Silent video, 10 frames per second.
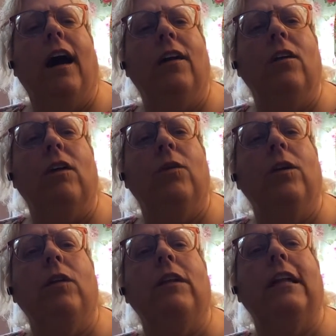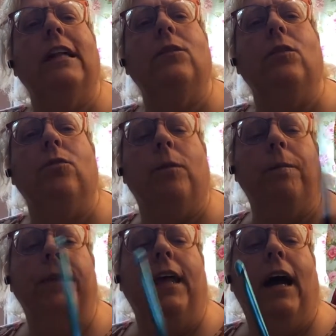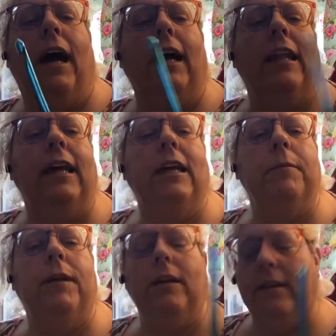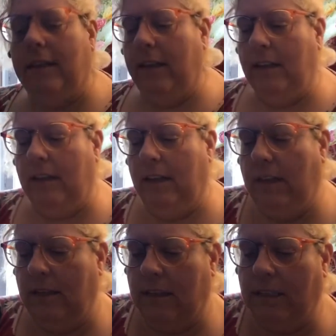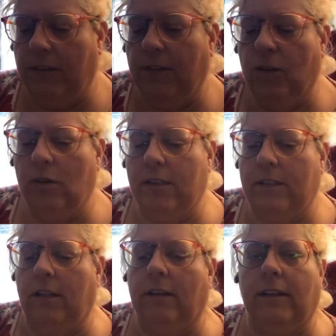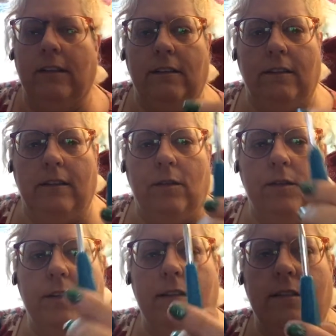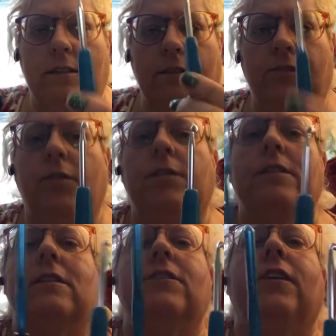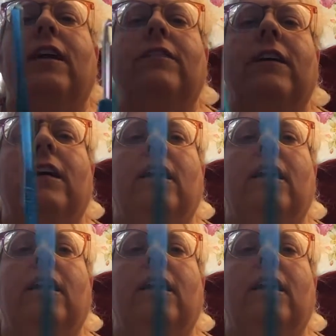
I don't know, I really like this one. I like it because the different hooks here, like so this is 4, this is a 5.